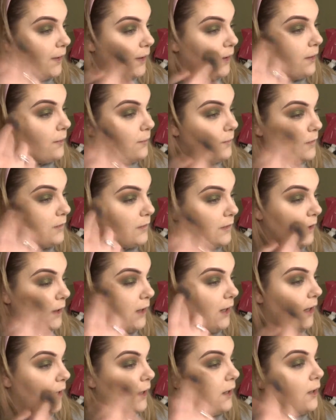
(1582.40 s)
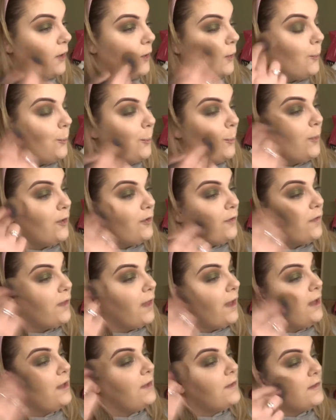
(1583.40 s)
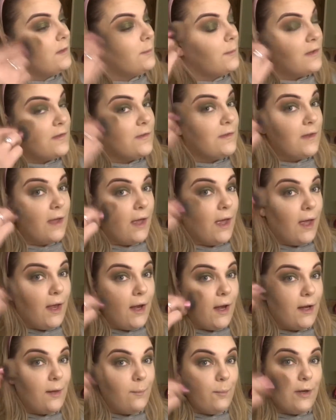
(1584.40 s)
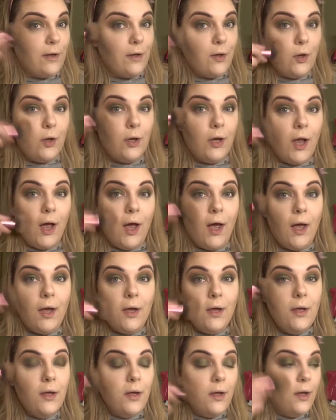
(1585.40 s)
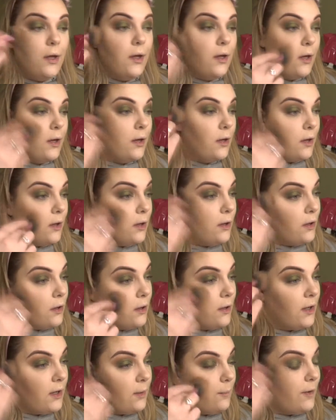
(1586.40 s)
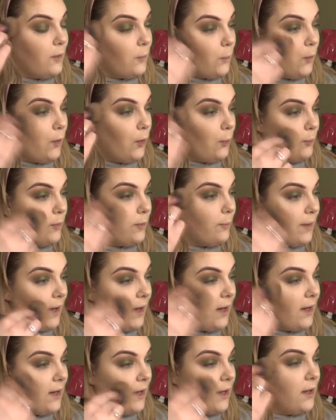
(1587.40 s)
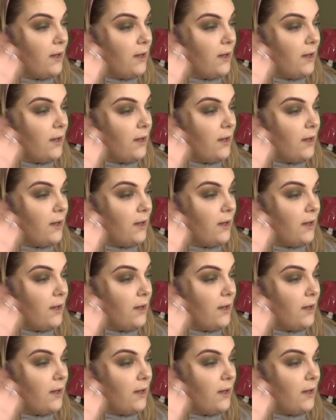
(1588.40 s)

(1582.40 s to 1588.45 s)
and I'm just going to buff that into my skin, add a bit of colour, add a bit of warmth back.